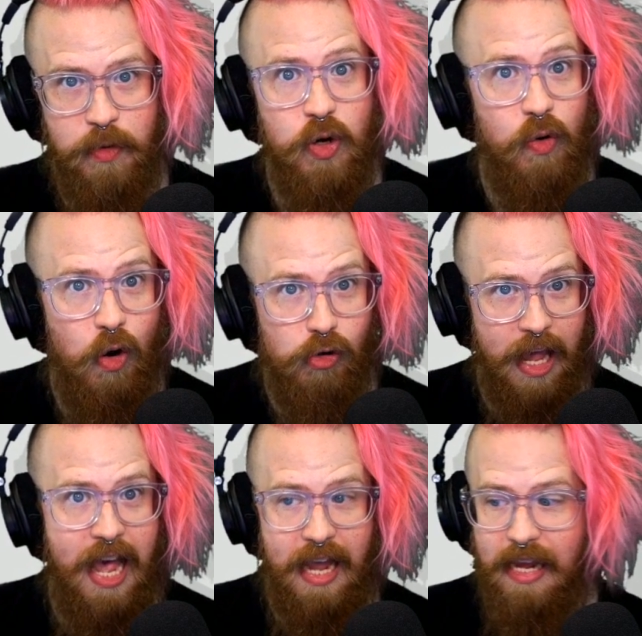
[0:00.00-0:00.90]
You're
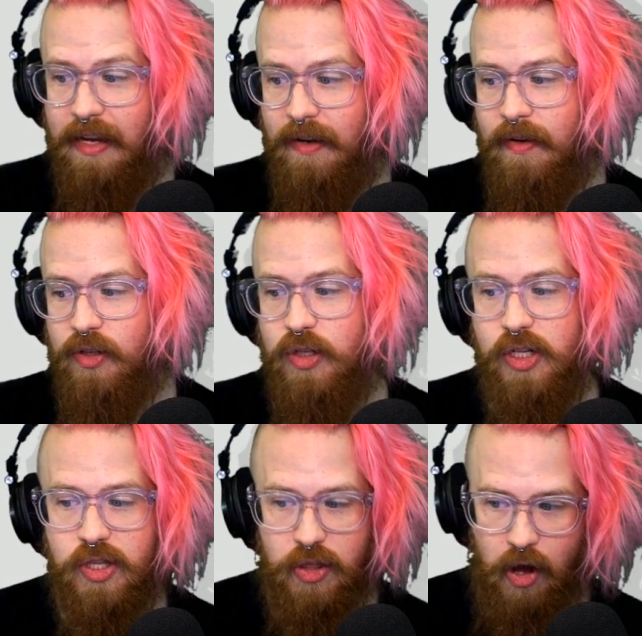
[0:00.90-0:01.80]
okay. You
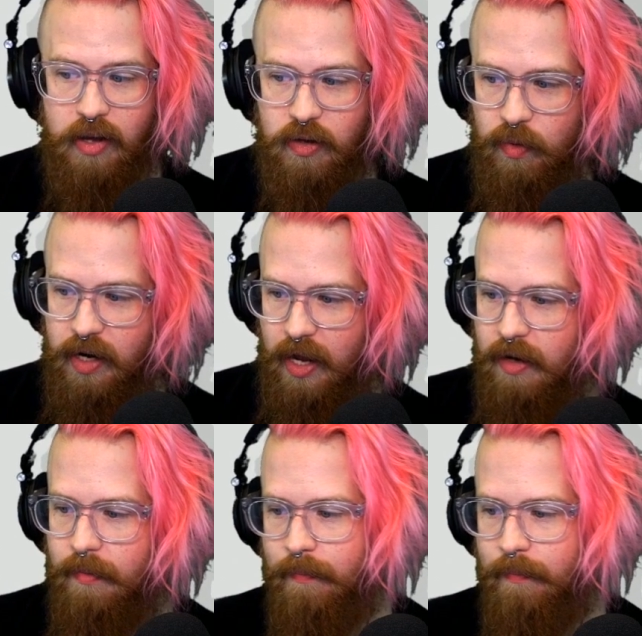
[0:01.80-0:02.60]
just thought you were dead.